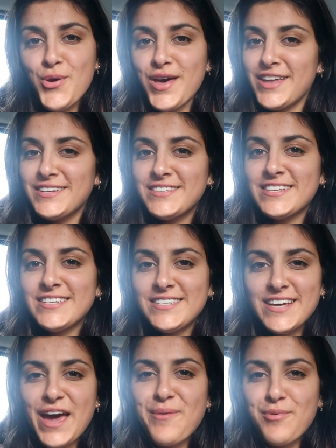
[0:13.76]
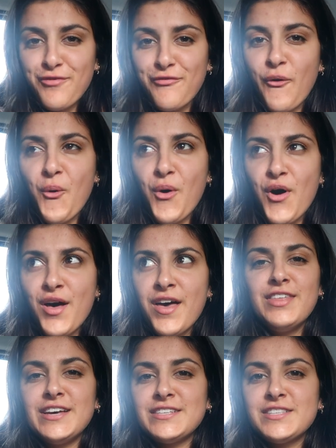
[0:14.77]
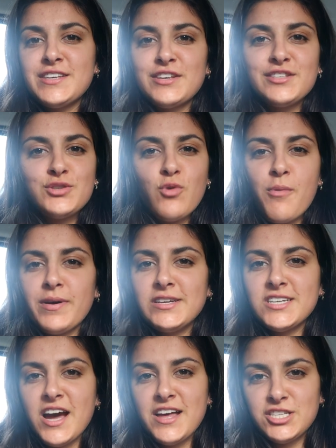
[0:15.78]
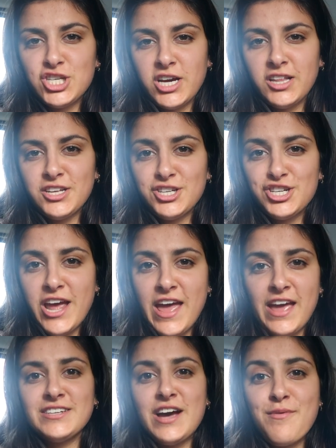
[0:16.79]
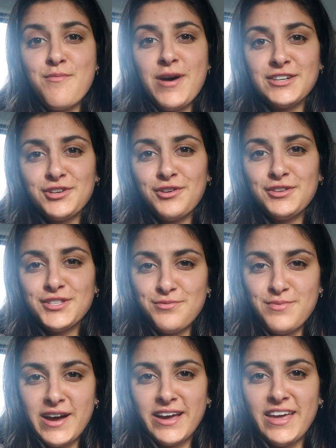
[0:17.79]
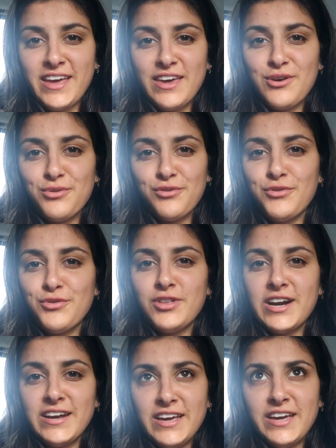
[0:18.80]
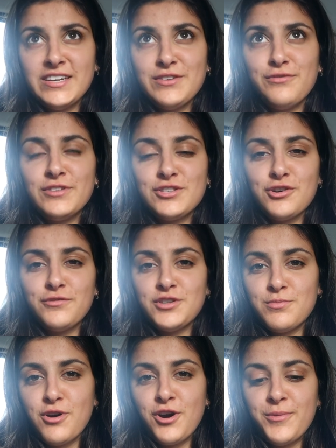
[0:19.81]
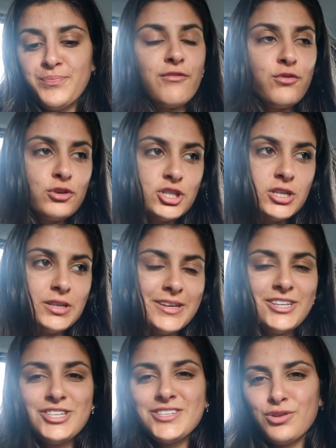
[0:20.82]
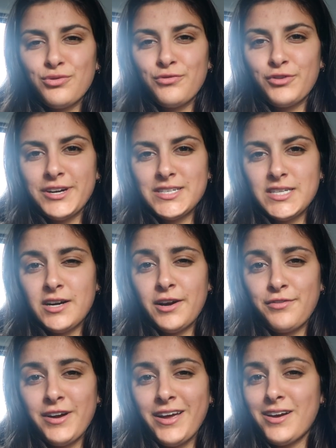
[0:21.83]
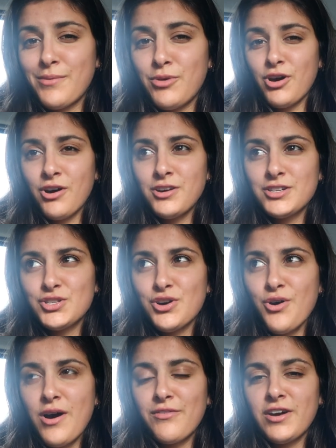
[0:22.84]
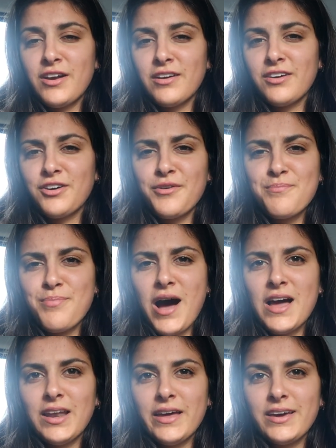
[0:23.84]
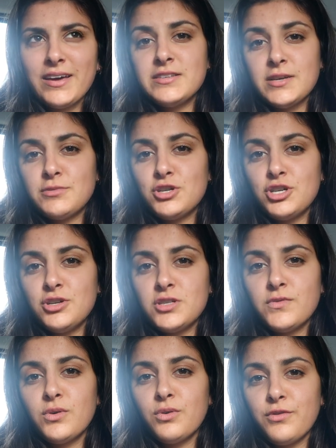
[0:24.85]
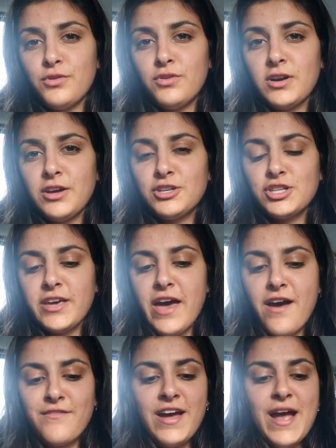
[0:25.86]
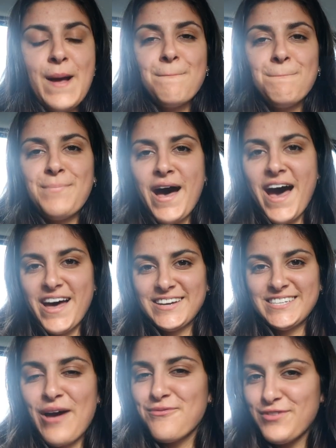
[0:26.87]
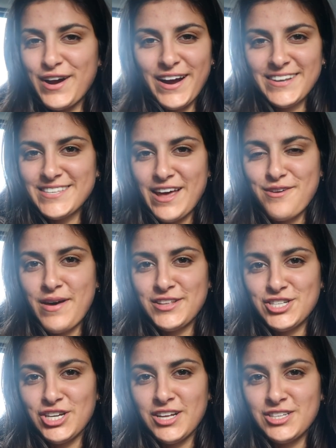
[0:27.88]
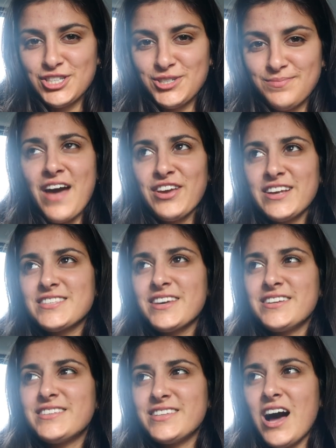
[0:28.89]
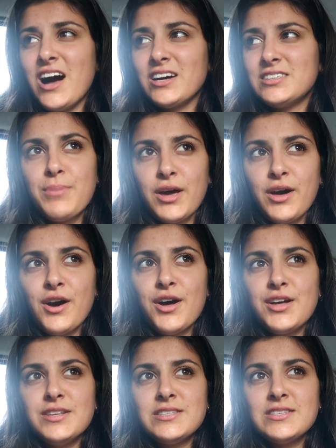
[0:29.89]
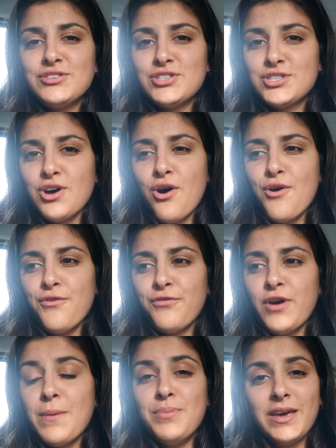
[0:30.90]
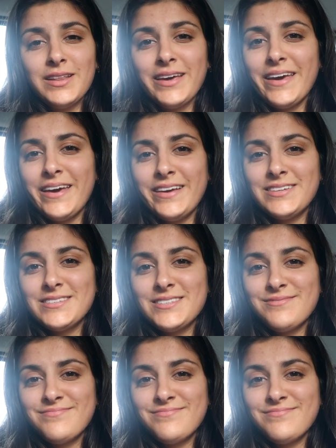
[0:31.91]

it is the day before this swapping diets challenge and I'm about to go to the supermarket and get all the food that I need for Soph tomorrow. Unfortunately, she's gluten-free and dairy-free and I'm not, so I've kind of got to buy like substitutes for all the food that I usually have. But I'm very excited about this challenge. I think it's gonna suck because Sov barely eats.